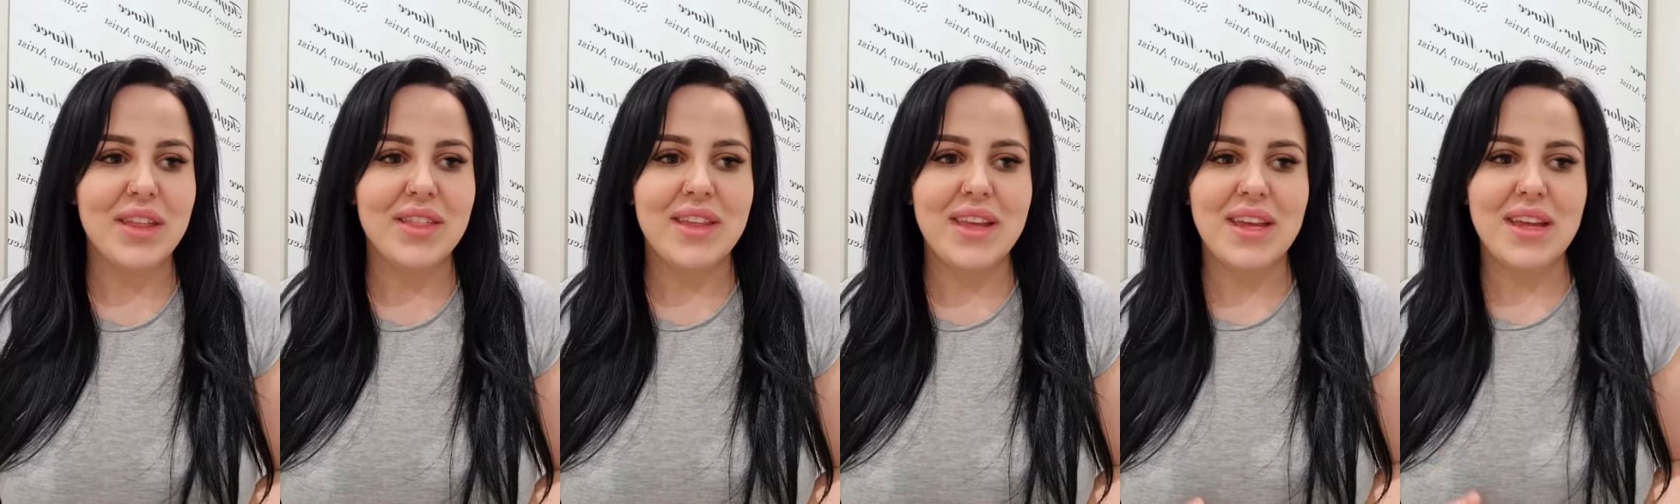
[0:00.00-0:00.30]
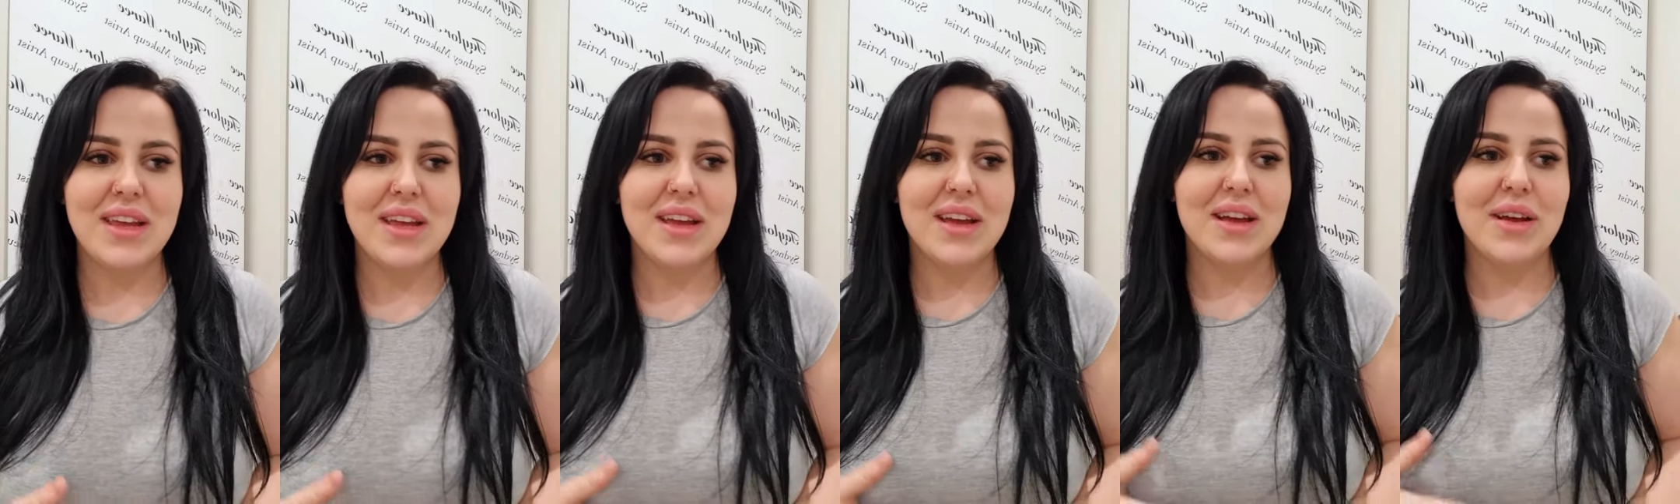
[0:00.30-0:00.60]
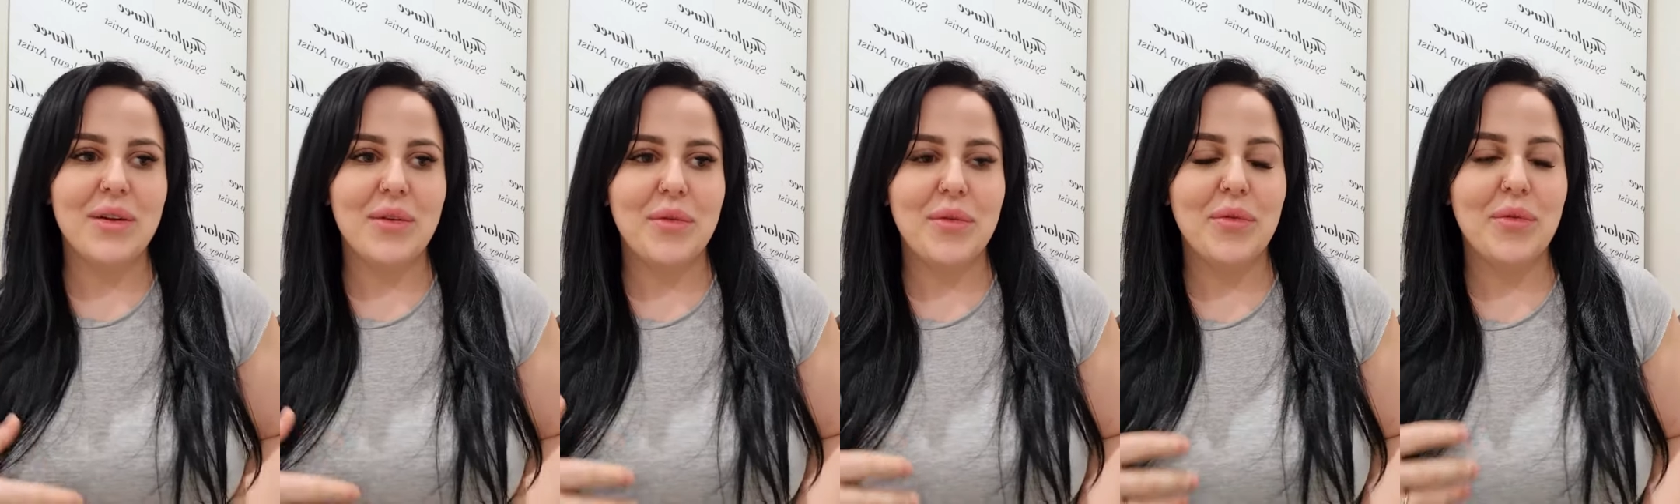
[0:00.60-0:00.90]
The
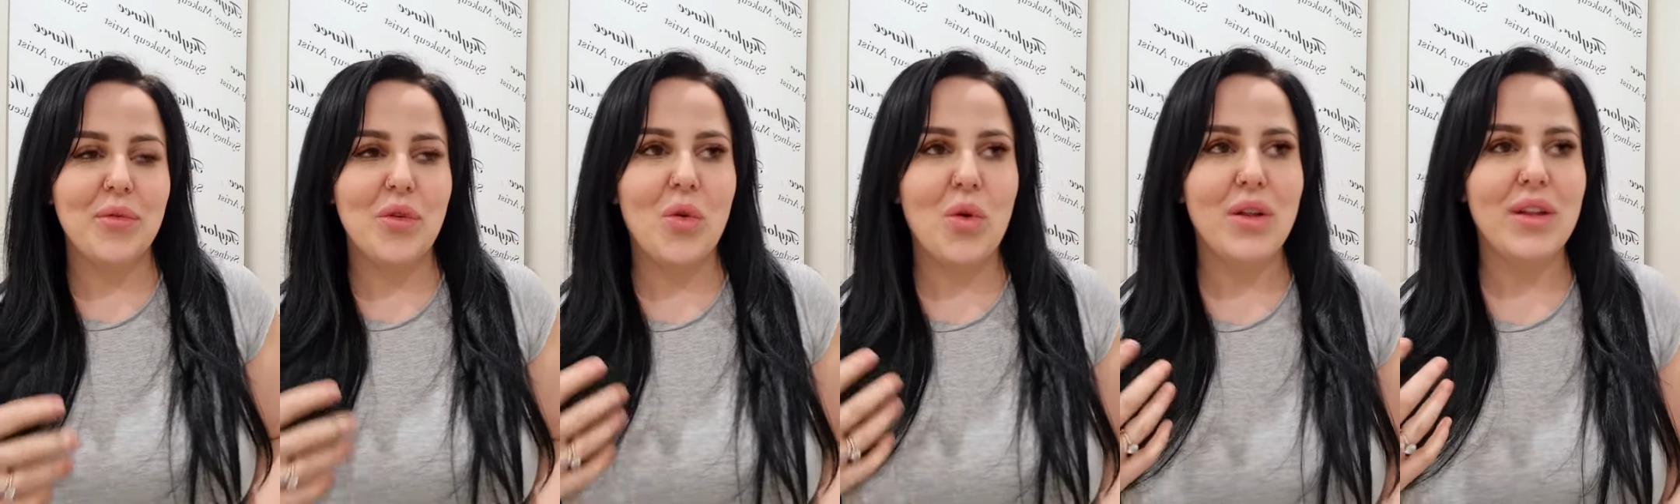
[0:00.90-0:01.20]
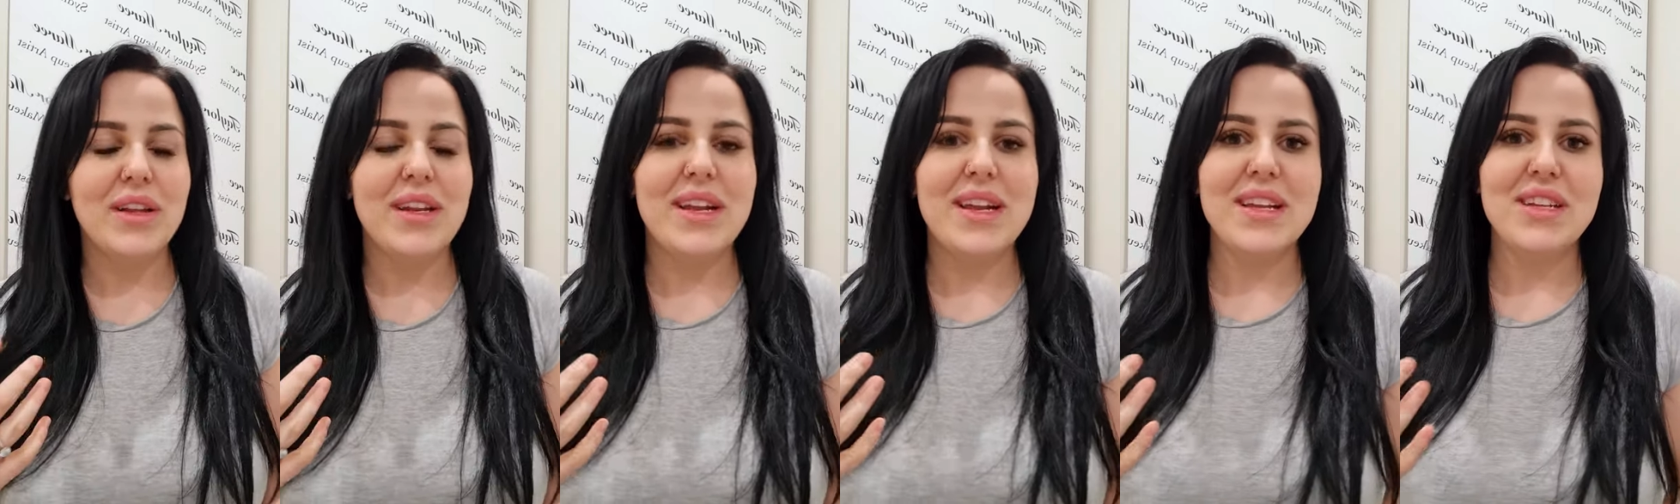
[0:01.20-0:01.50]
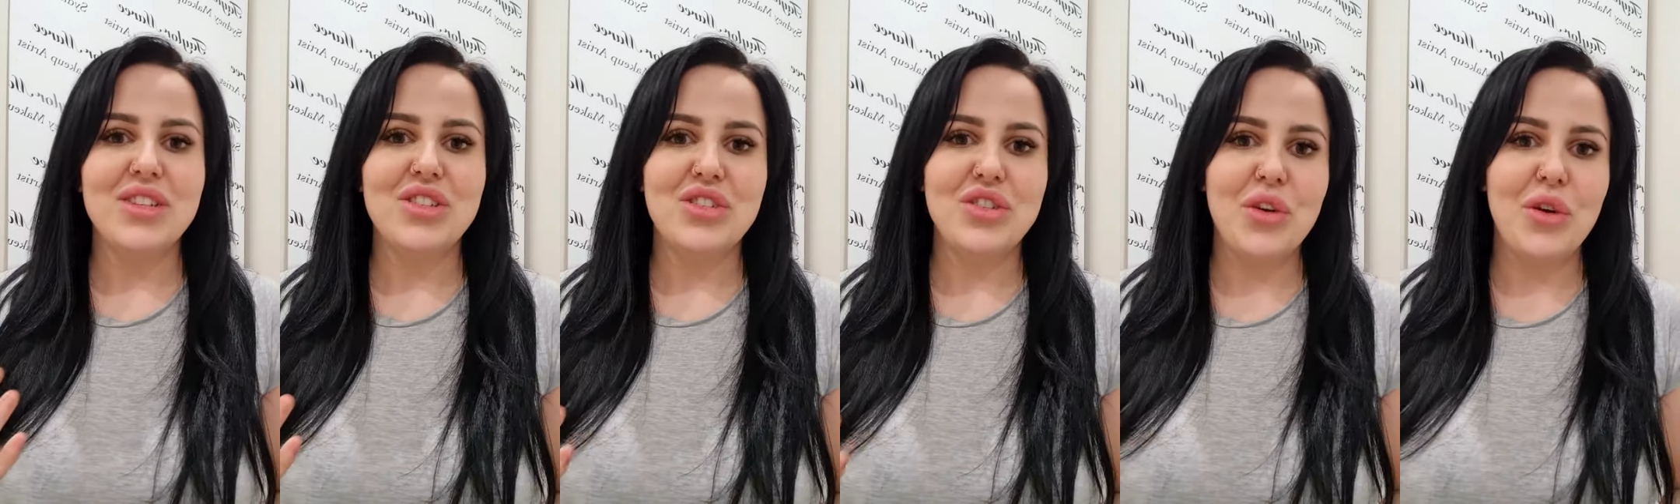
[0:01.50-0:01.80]
quality
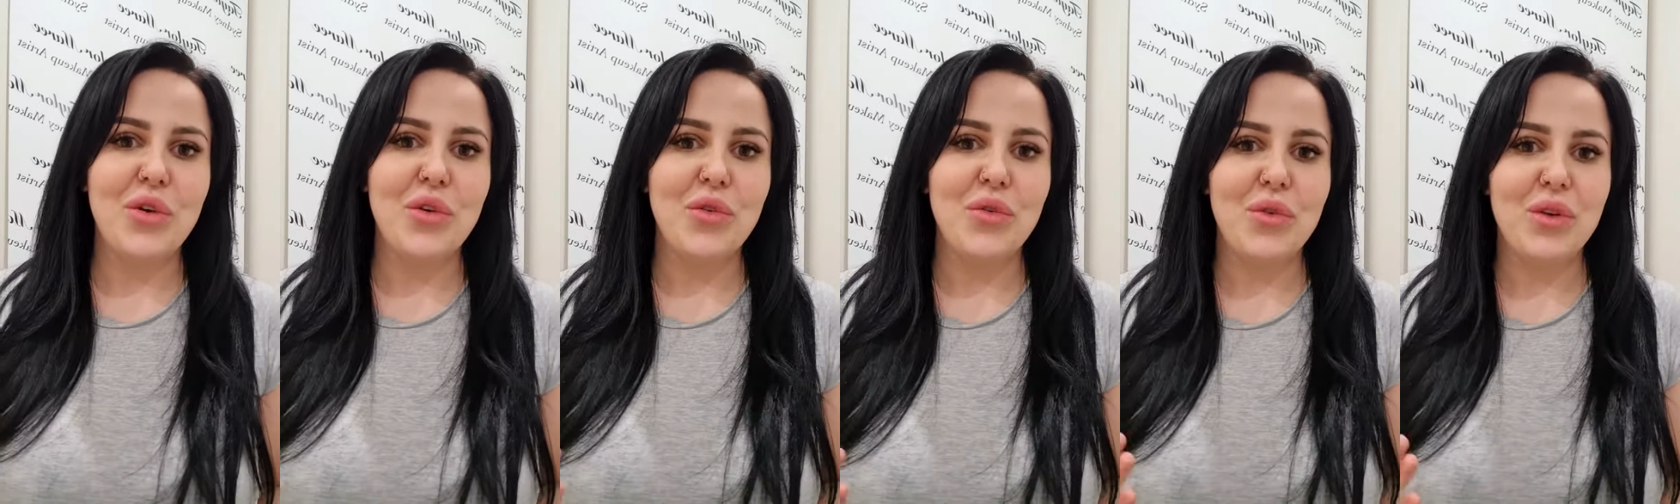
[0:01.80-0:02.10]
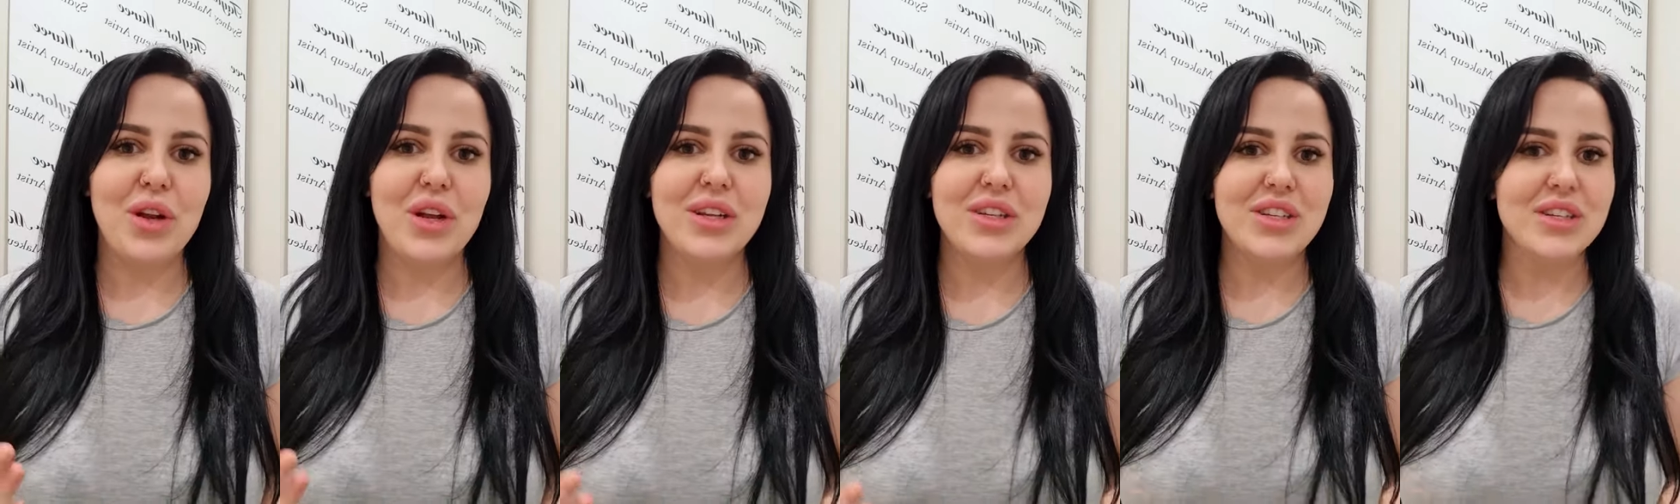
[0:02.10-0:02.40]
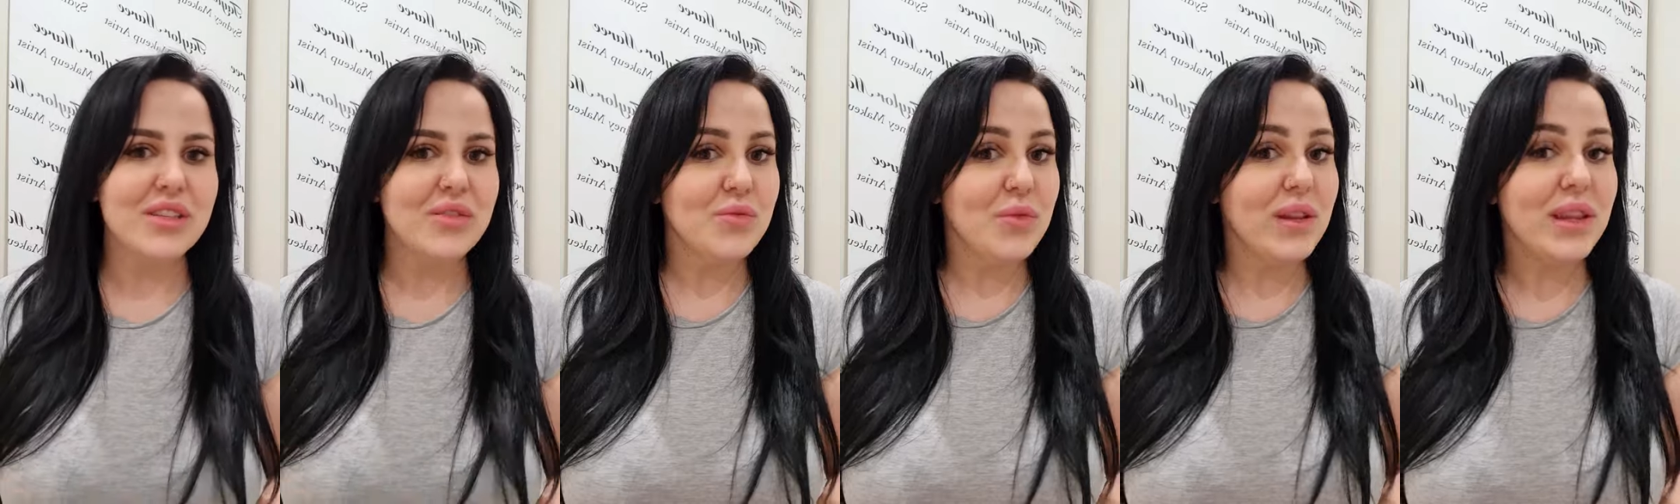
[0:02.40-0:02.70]
is so
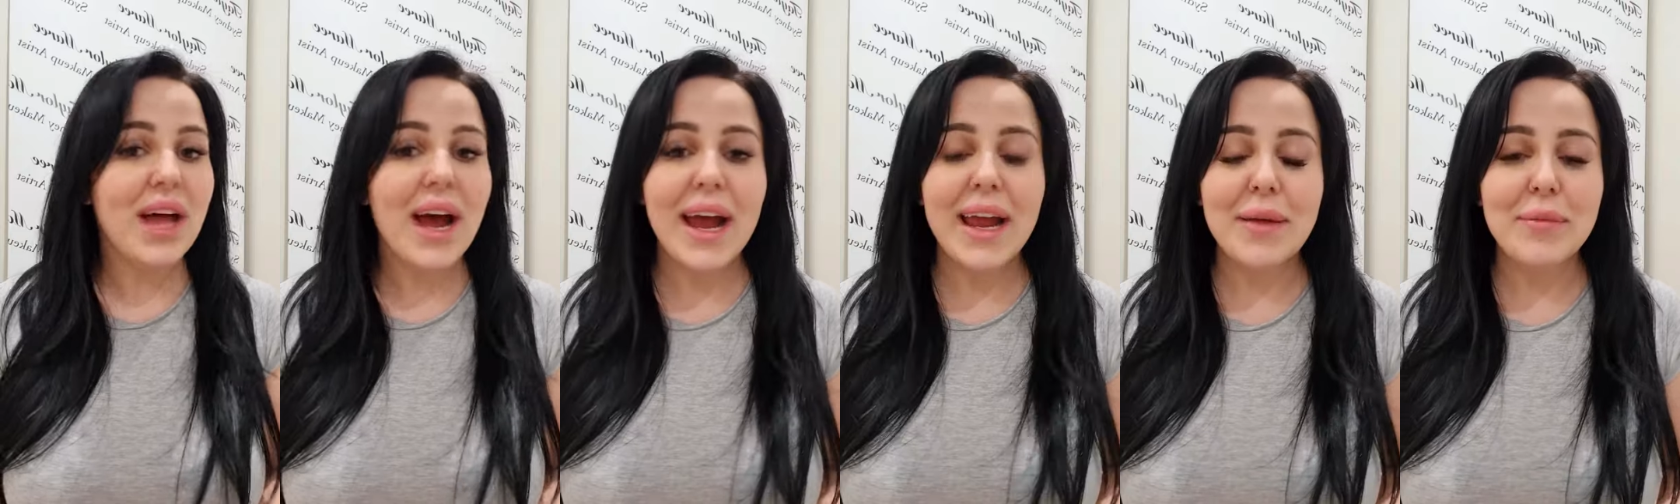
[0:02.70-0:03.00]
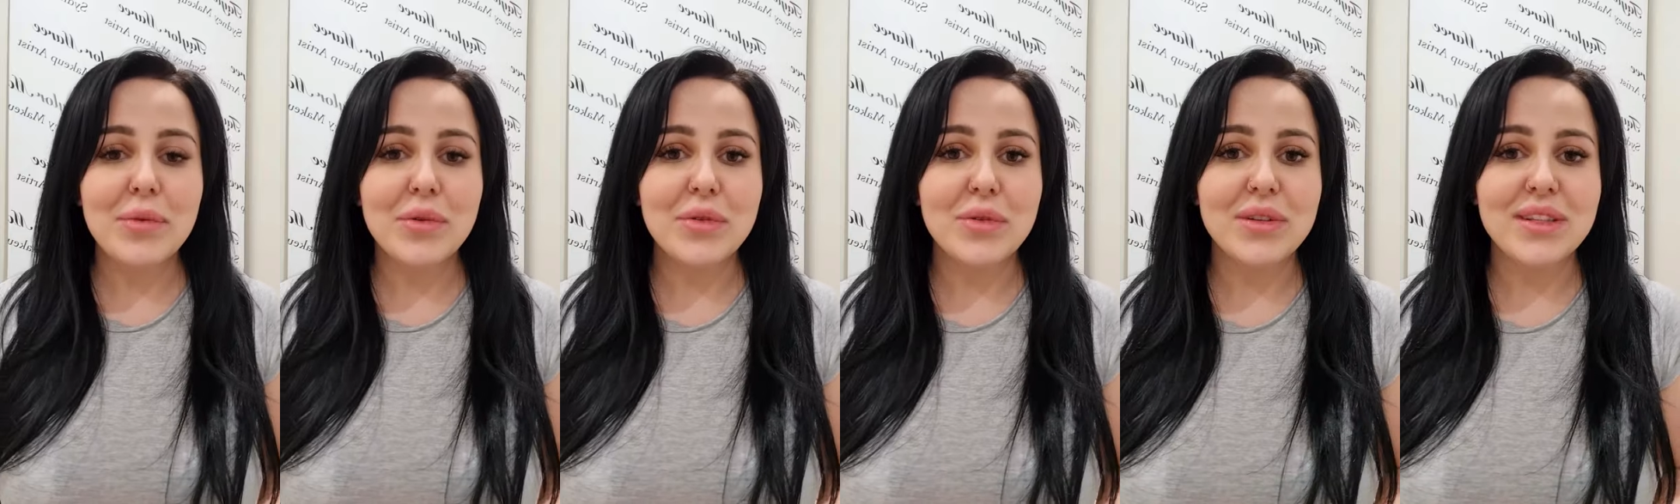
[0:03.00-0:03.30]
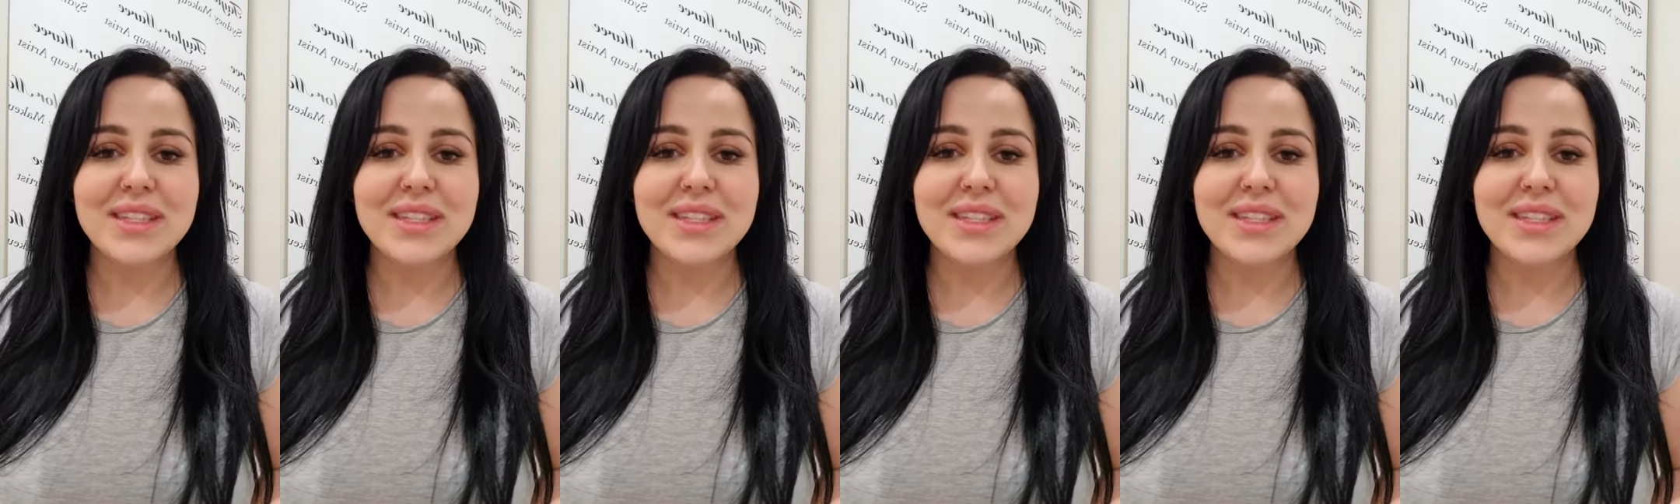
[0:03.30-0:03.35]
just reliable,